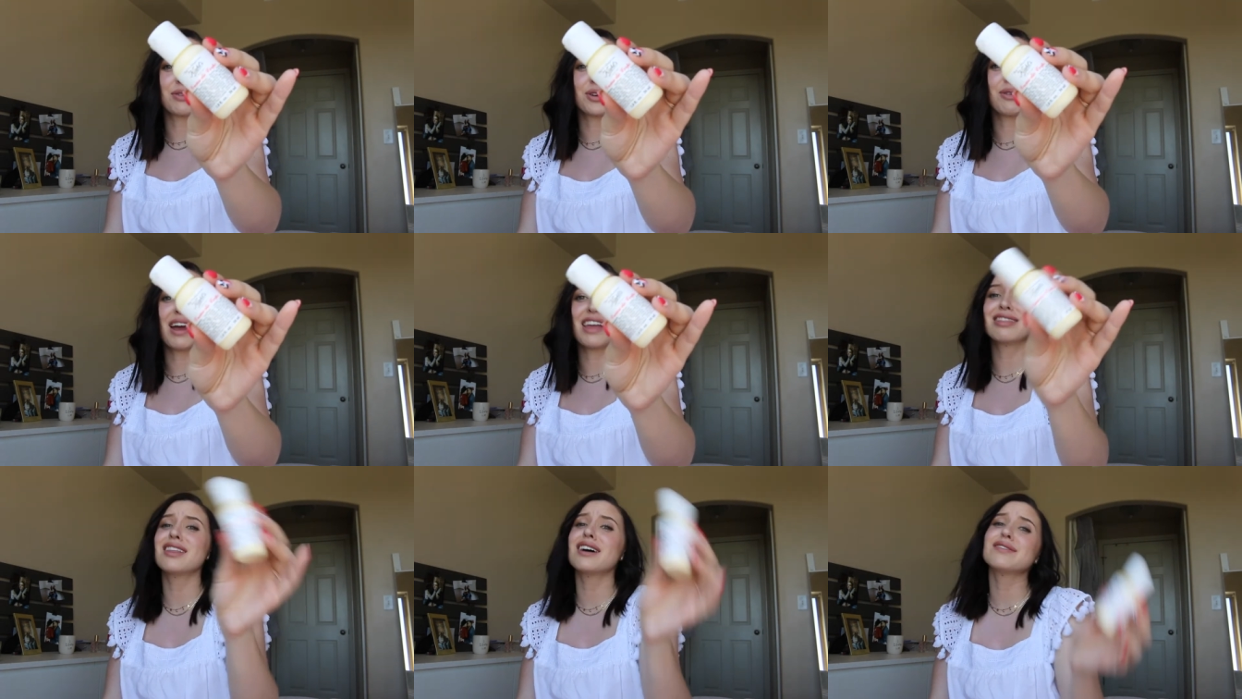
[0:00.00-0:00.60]
through.
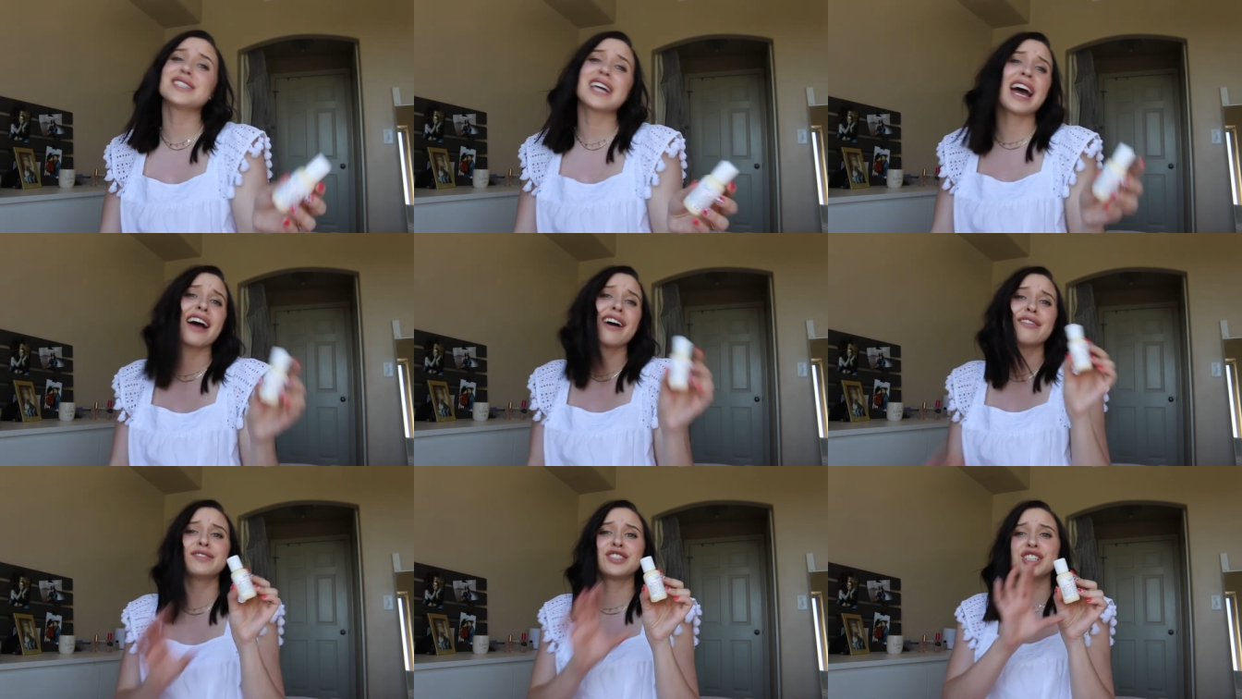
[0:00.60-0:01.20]
I love to
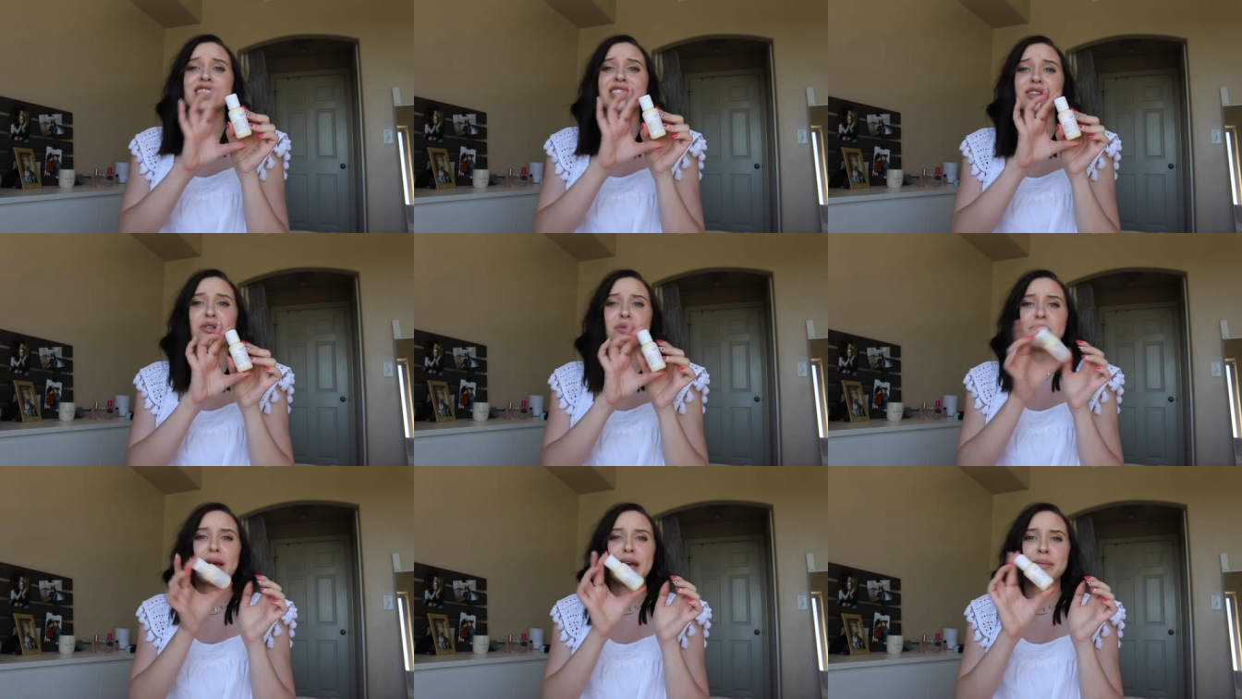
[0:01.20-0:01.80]
have just
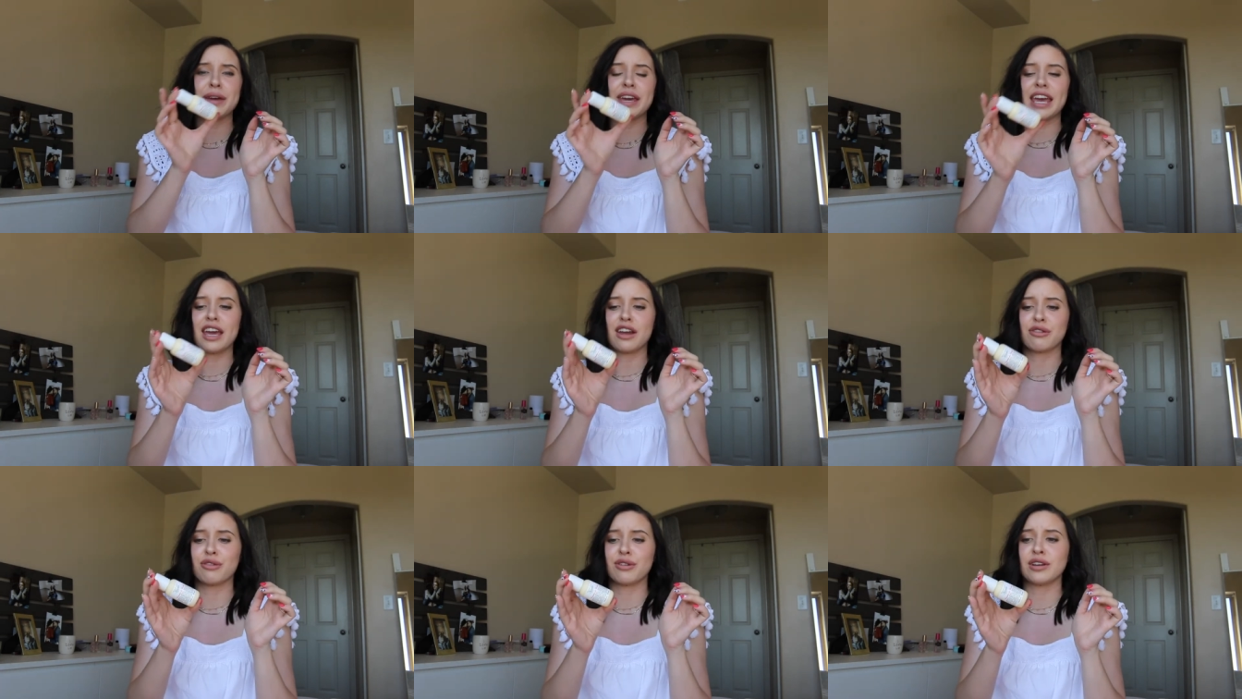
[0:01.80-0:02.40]
little baby
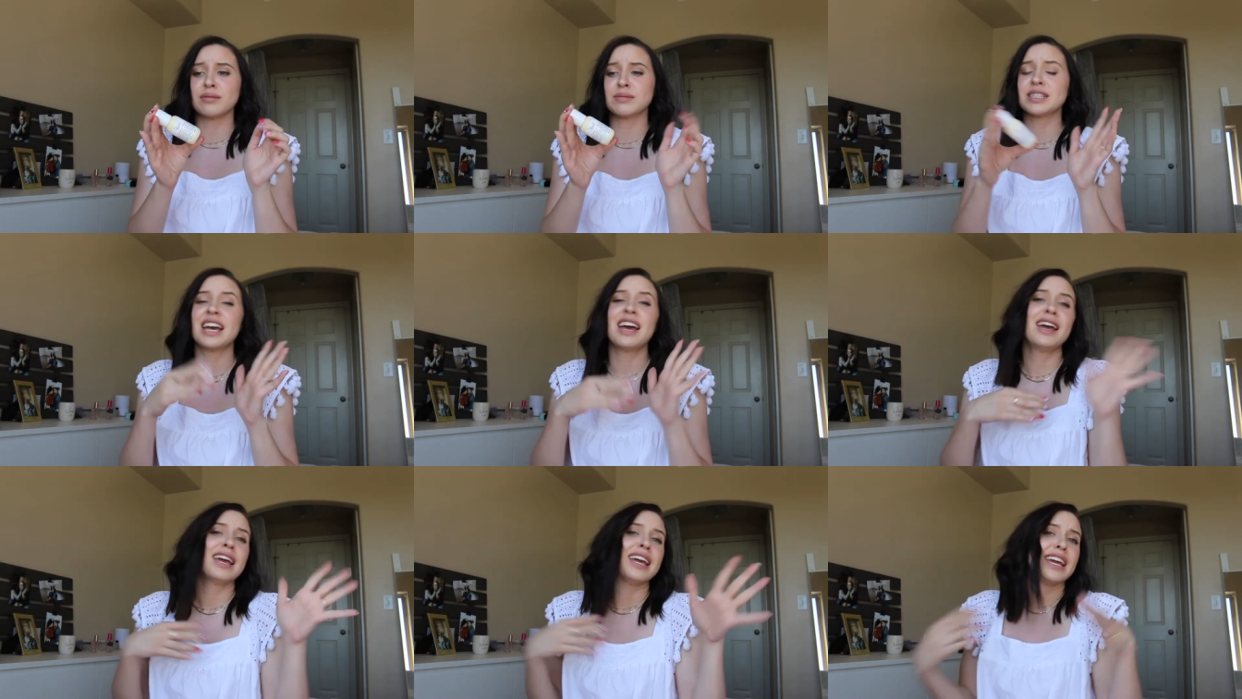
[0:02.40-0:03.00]
hand creams
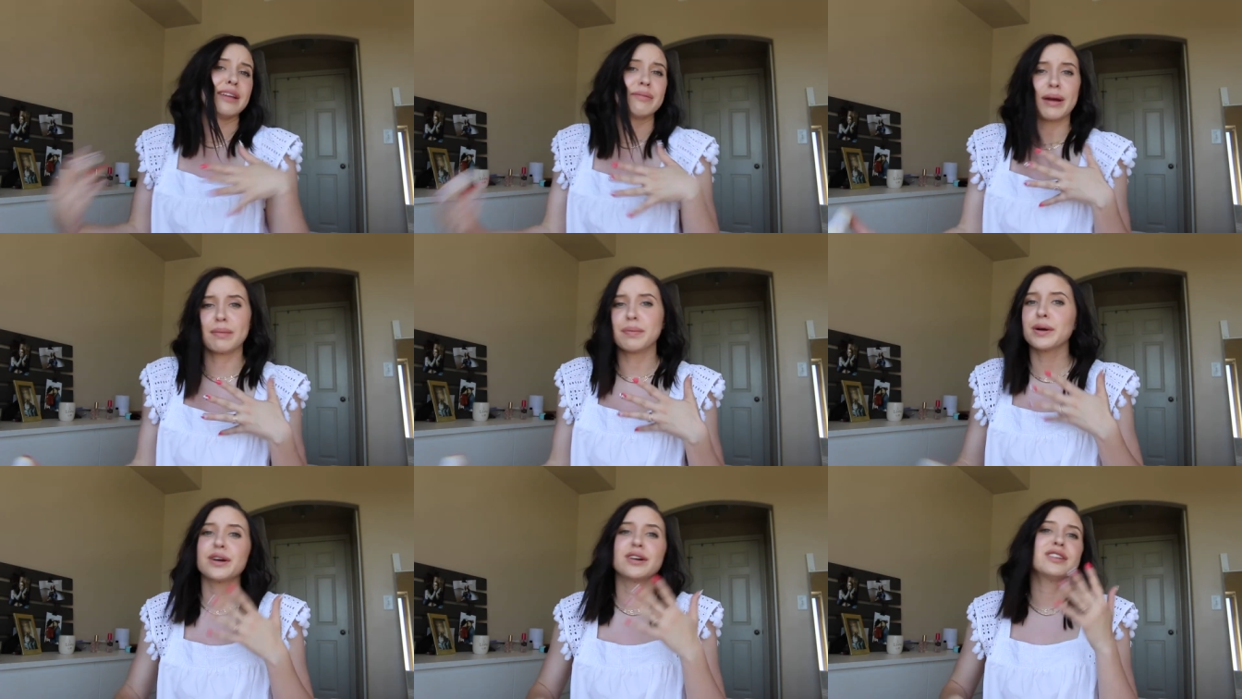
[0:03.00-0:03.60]
in my
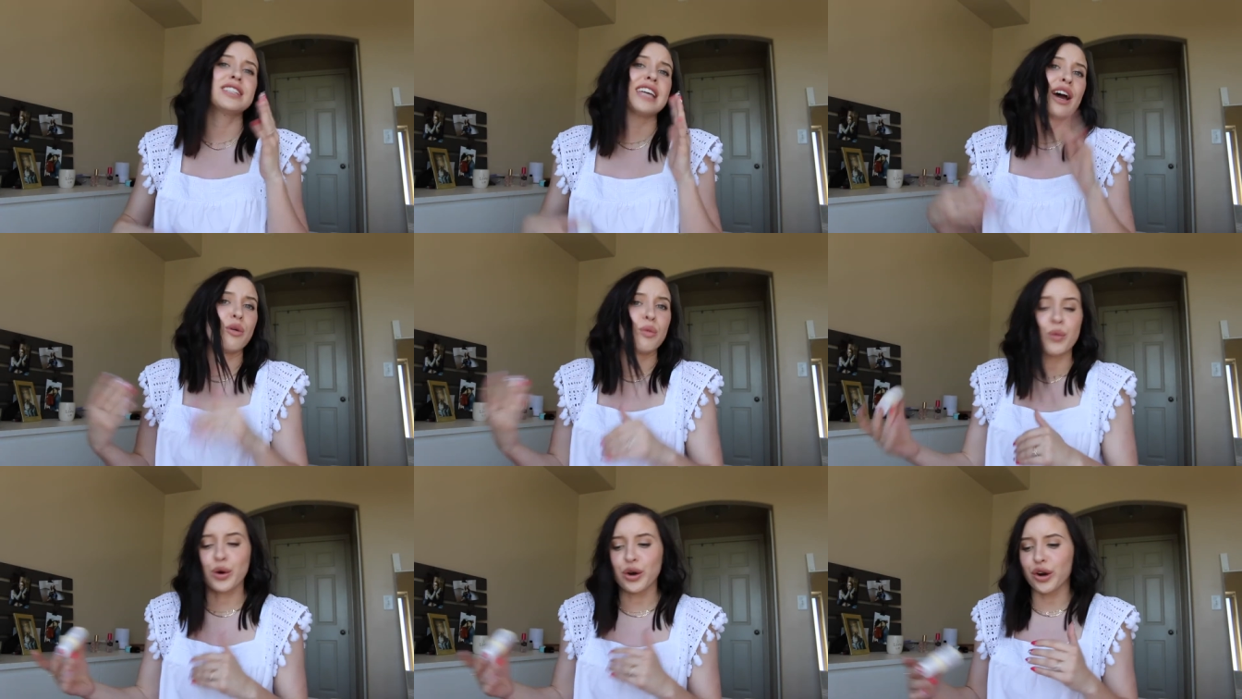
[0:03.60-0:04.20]
purse,
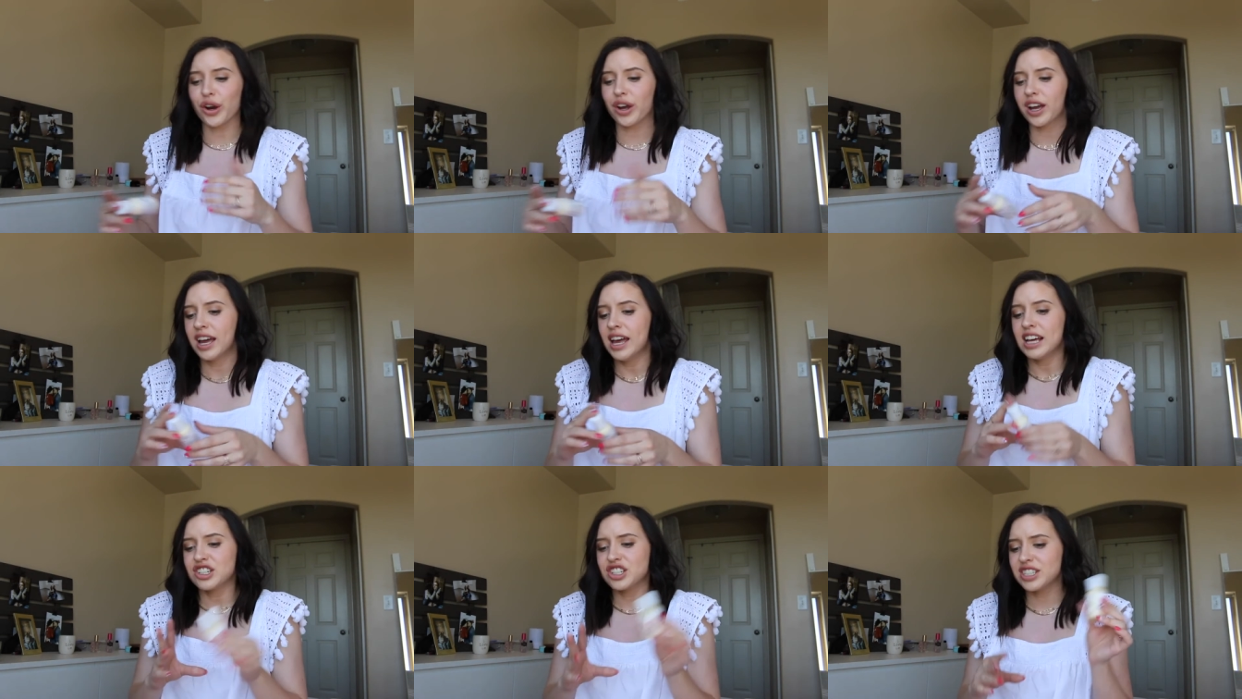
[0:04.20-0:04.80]
at work,
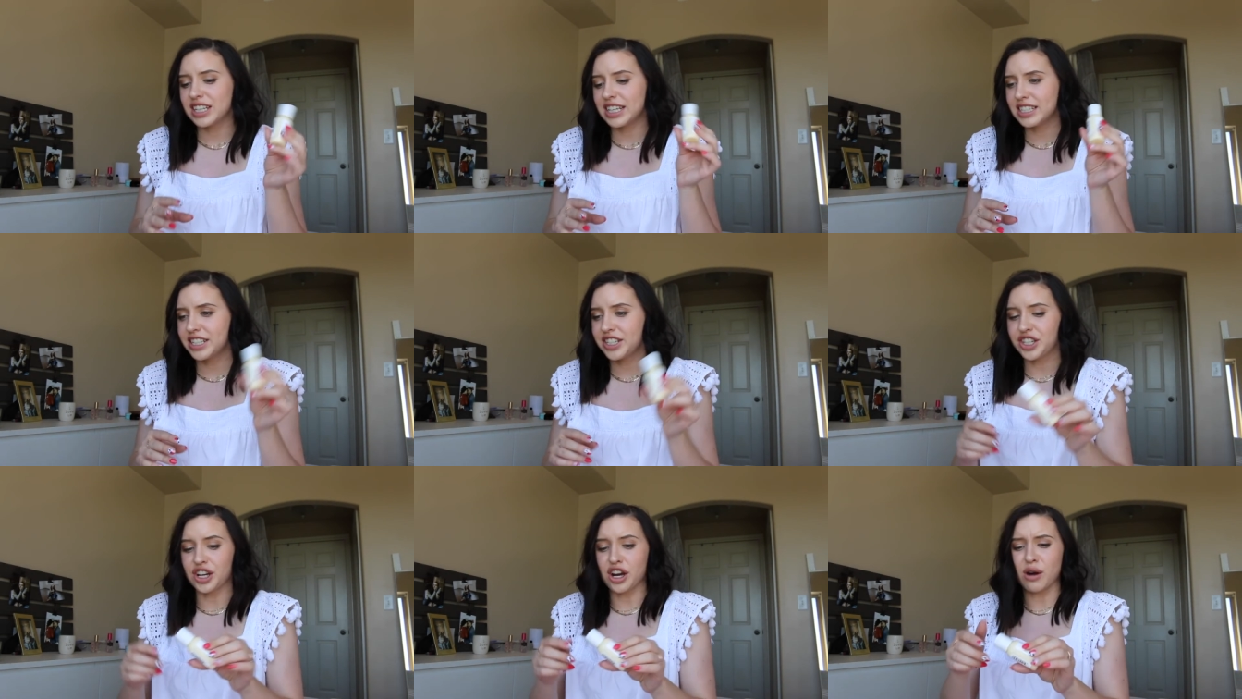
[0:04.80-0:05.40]
just
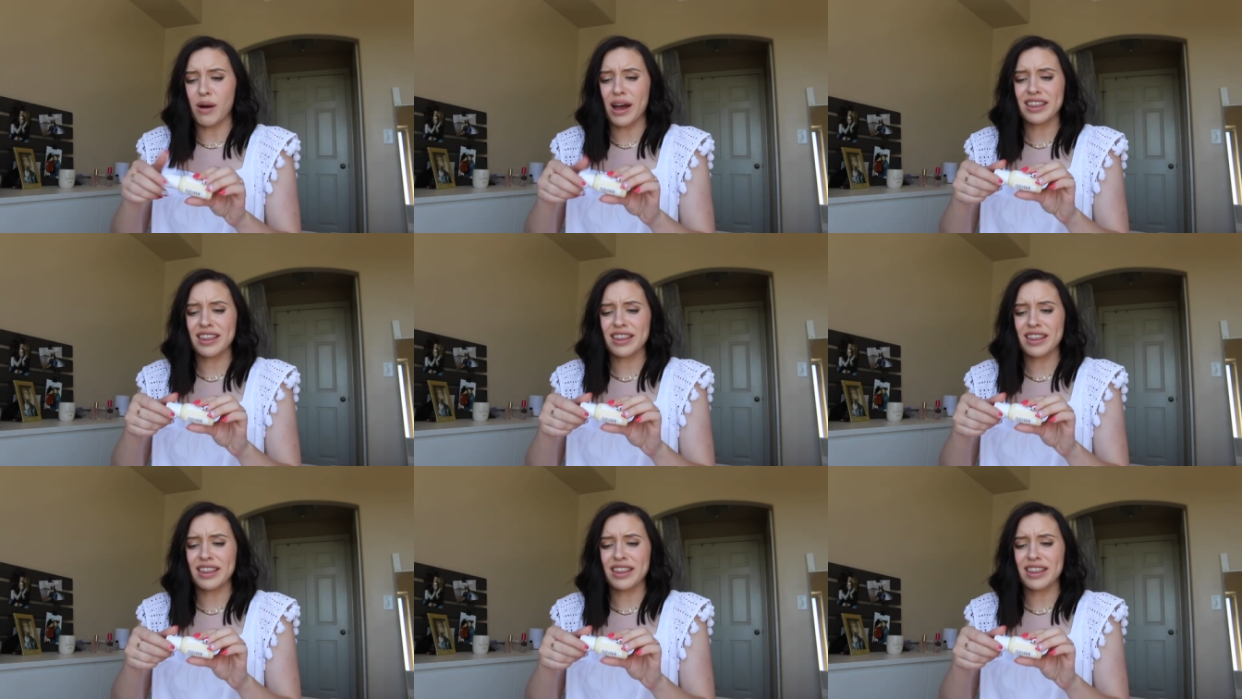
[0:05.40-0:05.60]
easy to go.